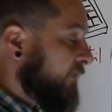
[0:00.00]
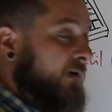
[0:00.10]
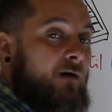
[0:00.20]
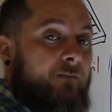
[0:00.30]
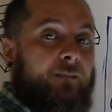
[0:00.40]

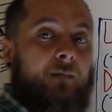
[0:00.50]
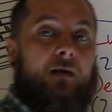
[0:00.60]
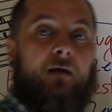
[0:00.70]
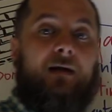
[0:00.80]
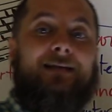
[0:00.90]

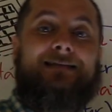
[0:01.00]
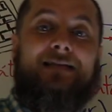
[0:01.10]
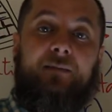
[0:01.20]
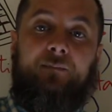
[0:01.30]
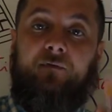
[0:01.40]
a
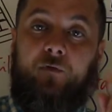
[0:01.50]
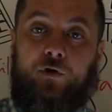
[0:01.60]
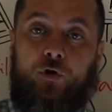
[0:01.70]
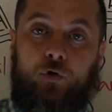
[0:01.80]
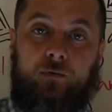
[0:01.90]
tip for
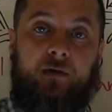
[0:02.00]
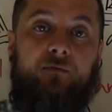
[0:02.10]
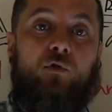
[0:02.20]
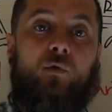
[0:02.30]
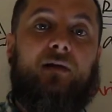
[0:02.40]
you if
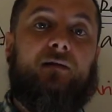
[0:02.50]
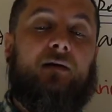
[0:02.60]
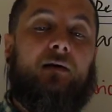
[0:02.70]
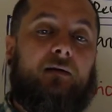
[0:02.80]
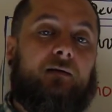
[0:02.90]
you write
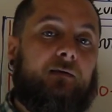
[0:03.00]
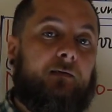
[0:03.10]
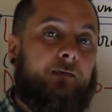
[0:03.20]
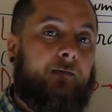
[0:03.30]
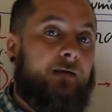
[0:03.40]

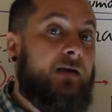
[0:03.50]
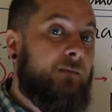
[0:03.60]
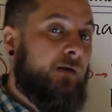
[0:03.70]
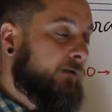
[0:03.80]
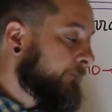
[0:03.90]
an email.